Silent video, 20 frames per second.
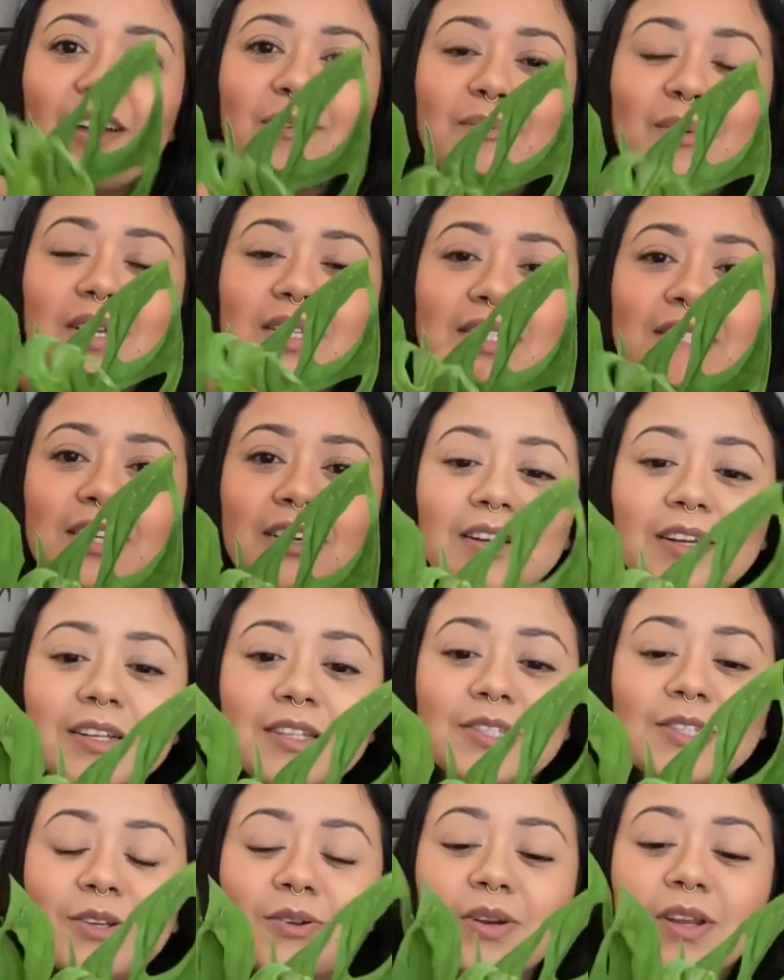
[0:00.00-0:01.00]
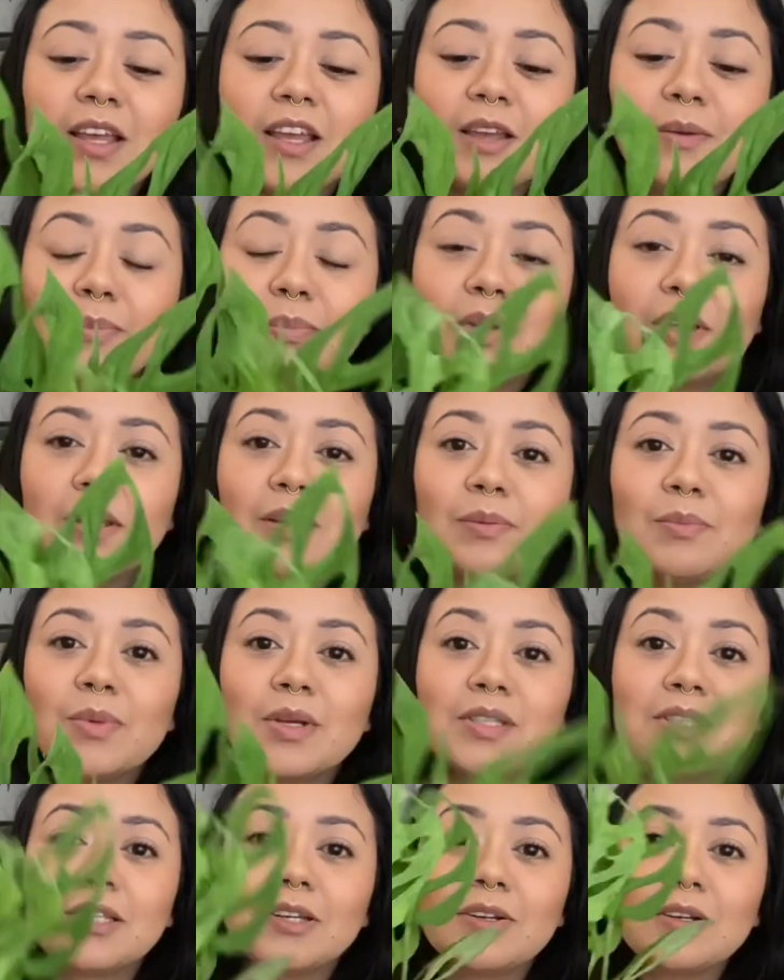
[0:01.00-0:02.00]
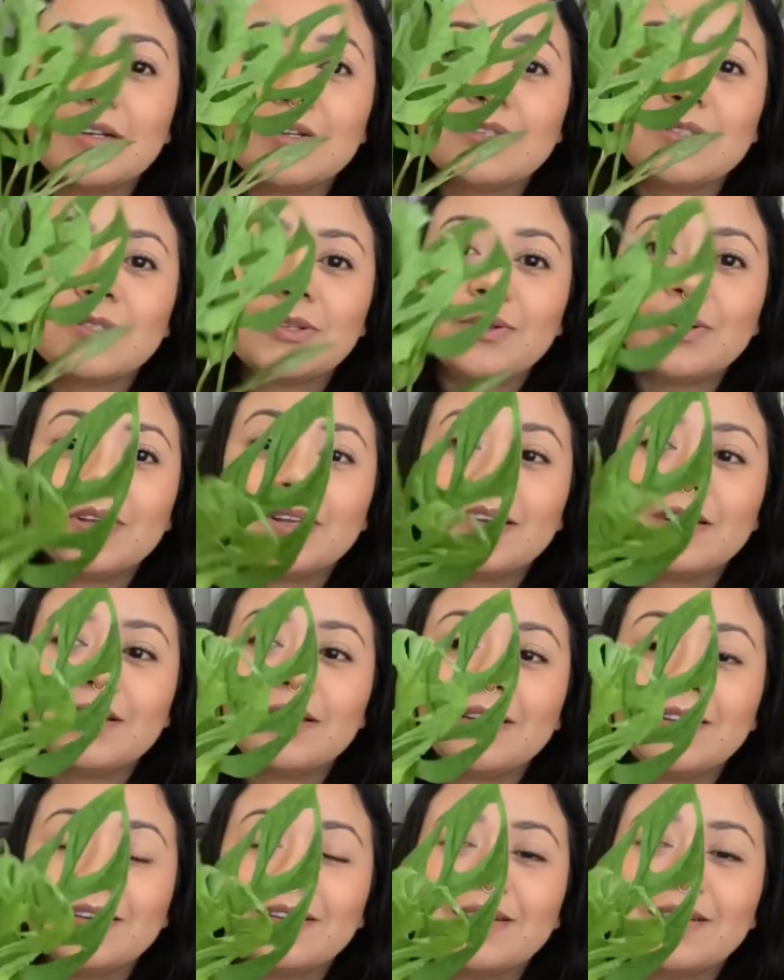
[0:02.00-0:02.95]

monstera adansonii, but monstera adansonii,